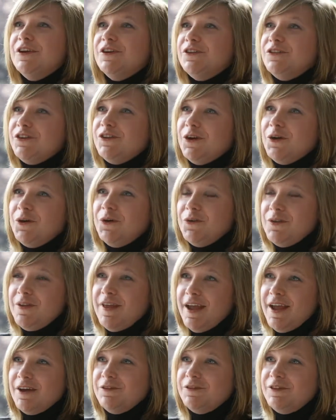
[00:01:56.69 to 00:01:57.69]
So
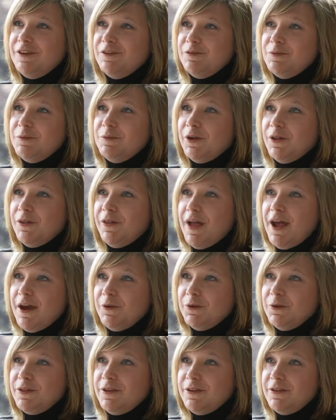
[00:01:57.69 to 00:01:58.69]
they have to even build
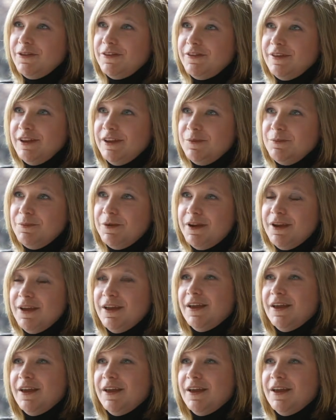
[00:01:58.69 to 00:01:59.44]
that within the team.